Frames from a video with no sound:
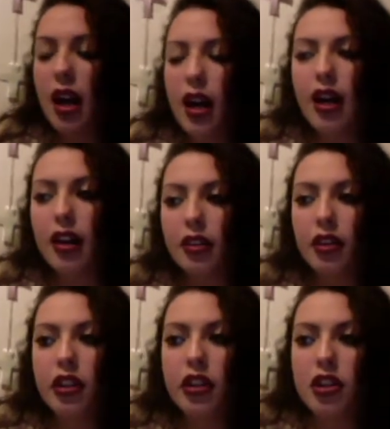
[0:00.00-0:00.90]
I
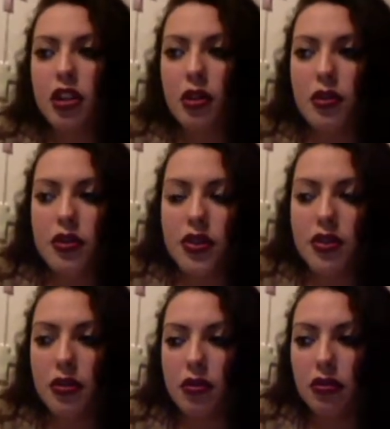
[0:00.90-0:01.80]
encourage those
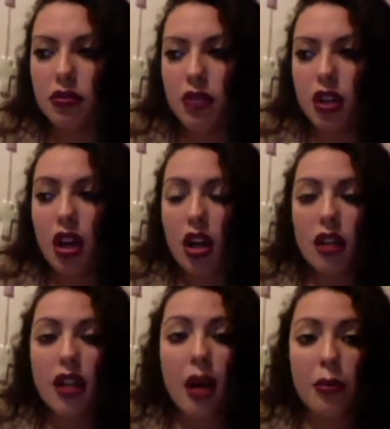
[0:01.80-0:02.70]
to
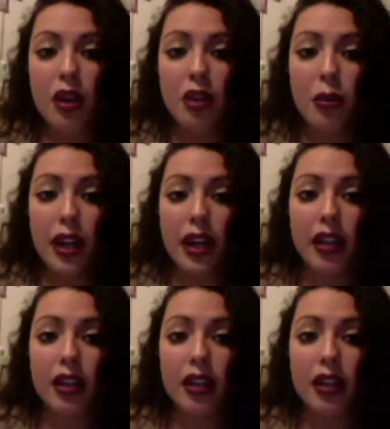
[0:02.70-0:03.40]
not run away